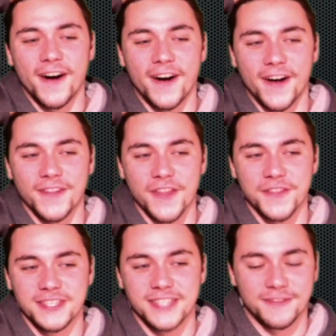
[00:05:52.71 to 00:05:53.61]
on
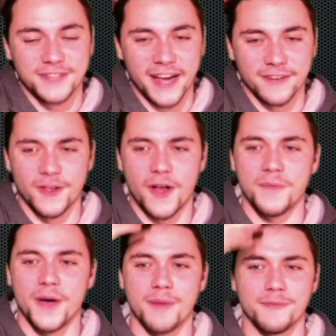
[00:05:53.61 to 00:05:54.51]
the self-titled
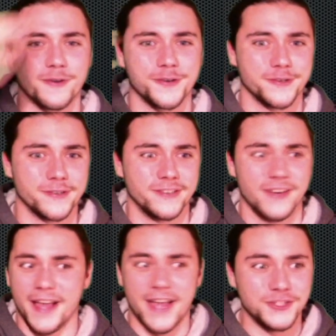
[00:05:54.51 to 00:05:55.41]
album for your
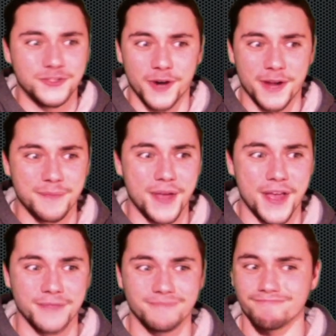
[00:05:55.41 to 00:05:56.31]

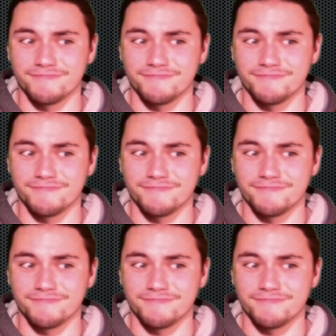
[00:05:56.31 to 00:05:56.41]
enjoyment,